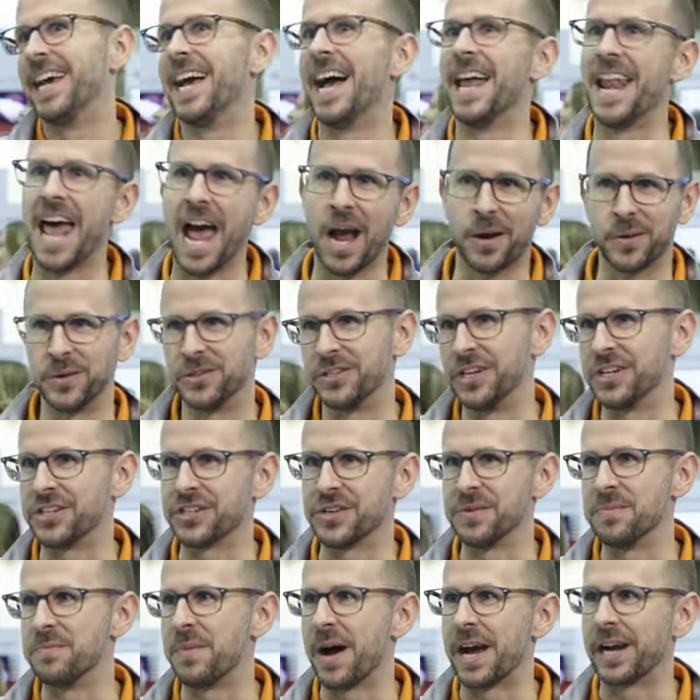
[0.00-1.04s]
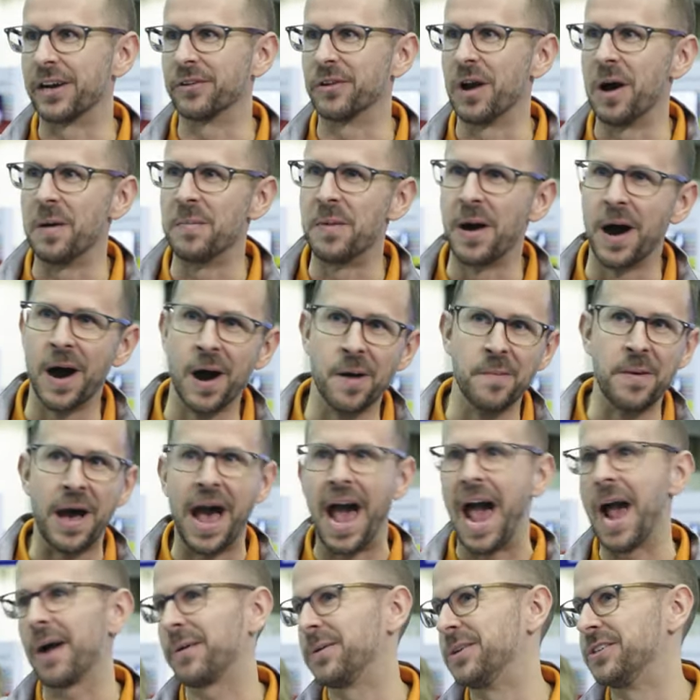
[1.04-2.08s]
An acquisition by Grubhub,
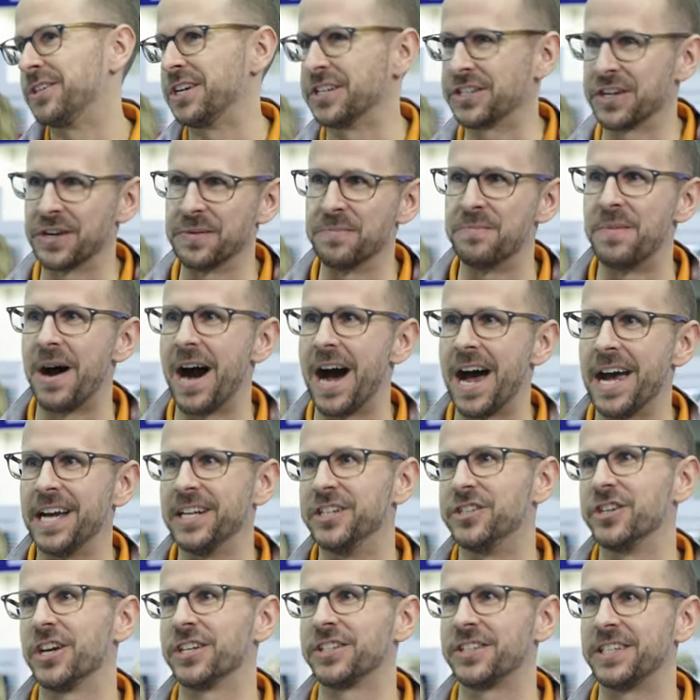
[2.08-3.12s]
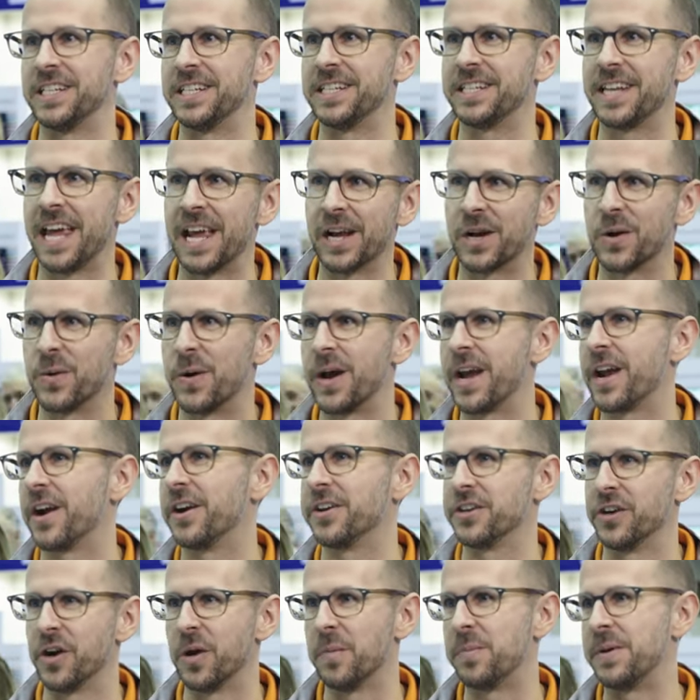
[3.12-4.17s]
acquisition by Just Eat Takeaway,
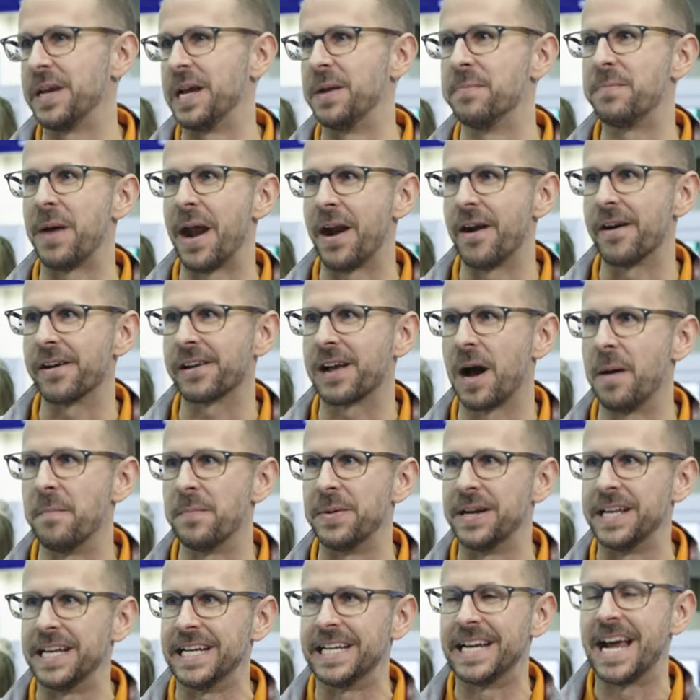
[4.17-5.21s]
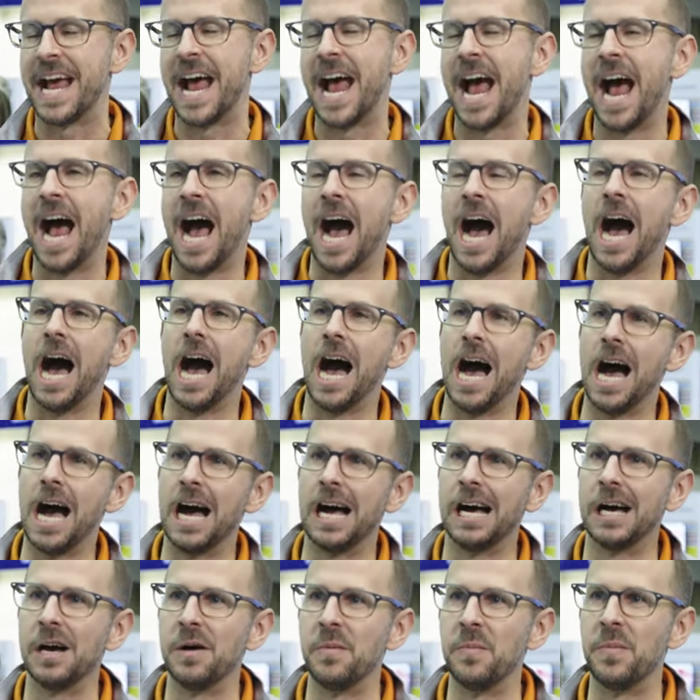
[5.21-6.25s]
our European parent company.
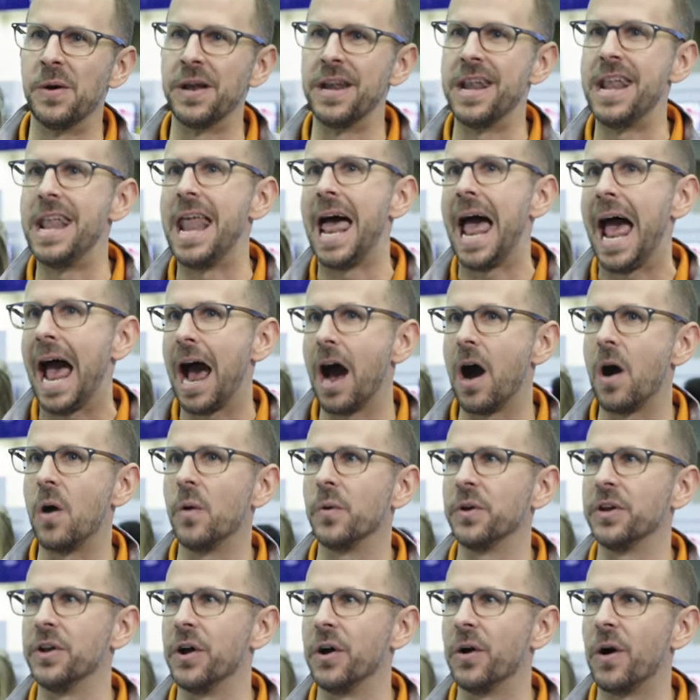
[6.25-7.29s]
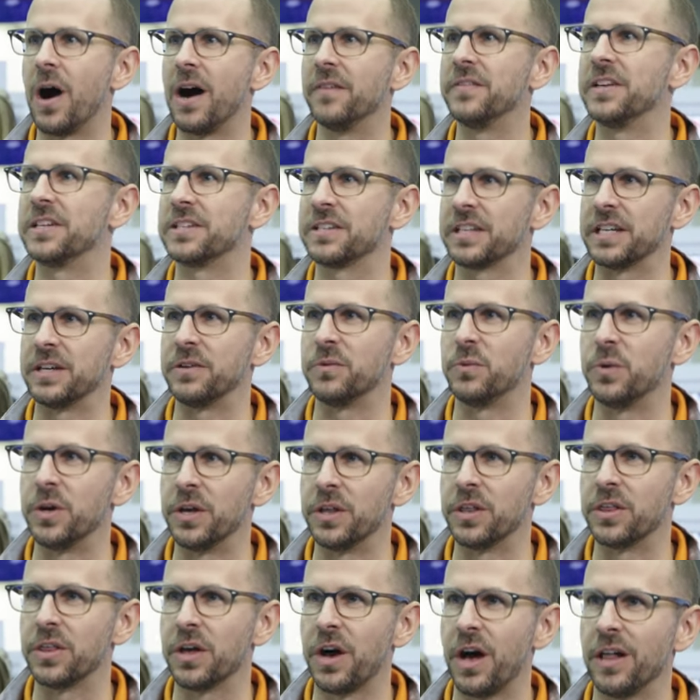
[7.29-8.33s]
Uh, but now, you know, obviously
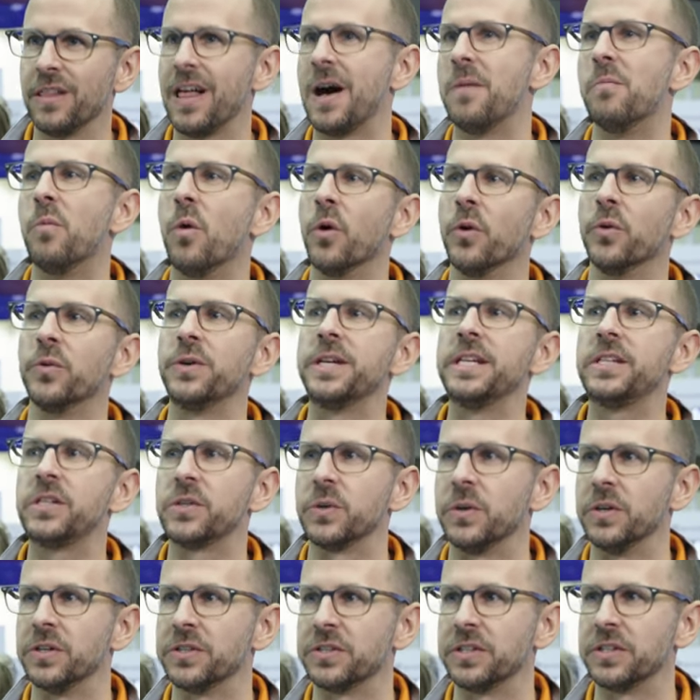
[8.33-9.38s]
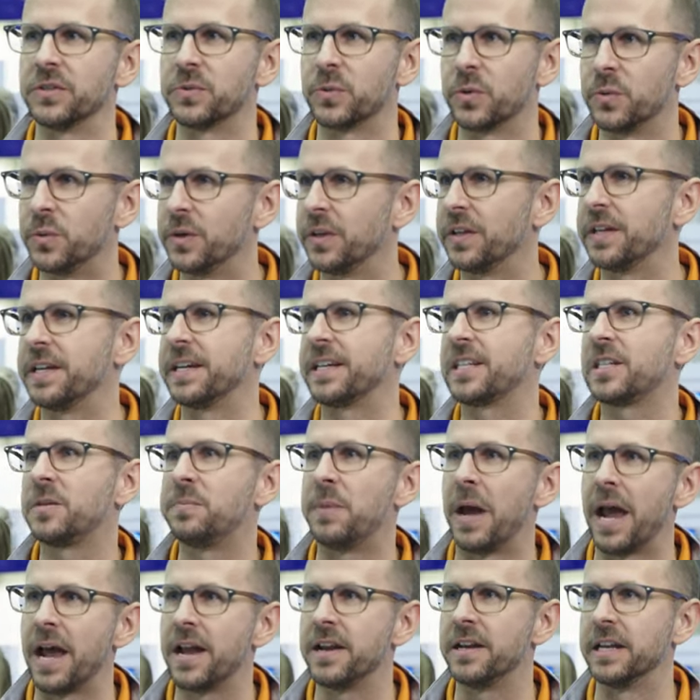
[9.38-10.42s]
with a lot more resources, we're really
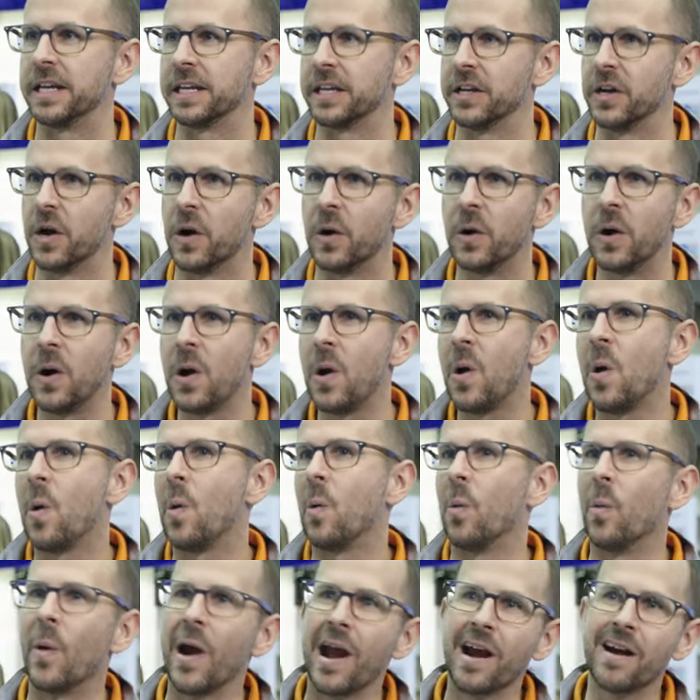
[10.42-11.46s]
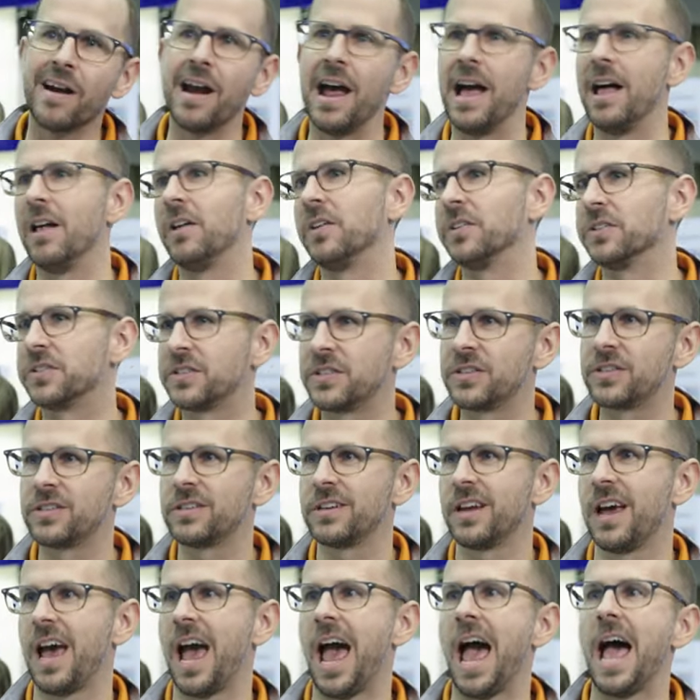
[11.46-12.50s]
expanding. You know, where
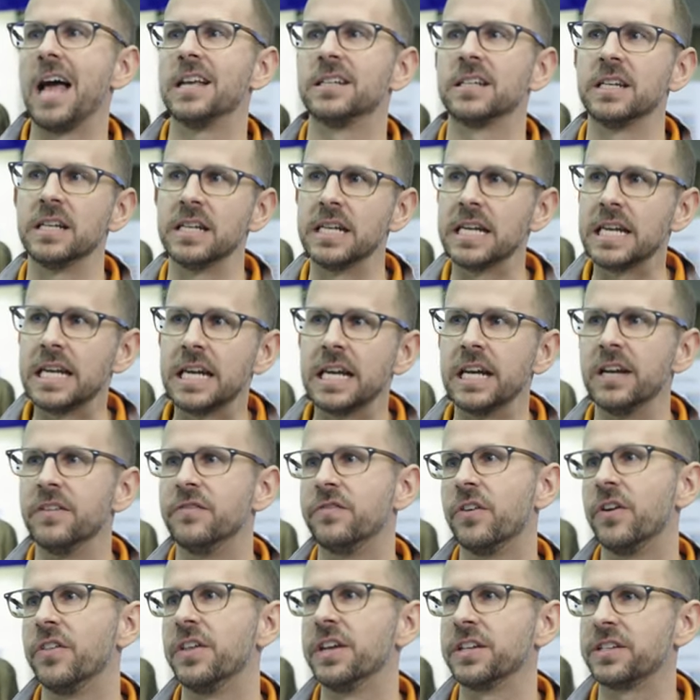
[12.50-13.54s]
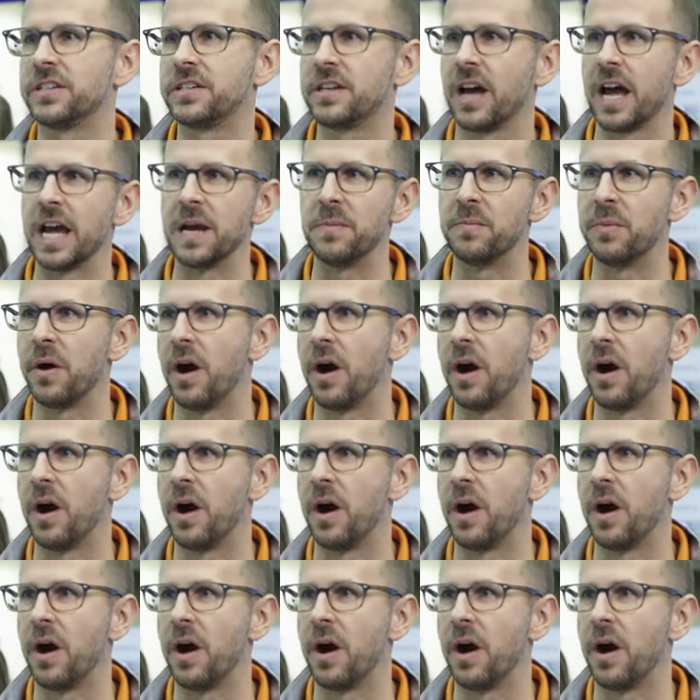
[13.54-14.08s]
else has a need for this type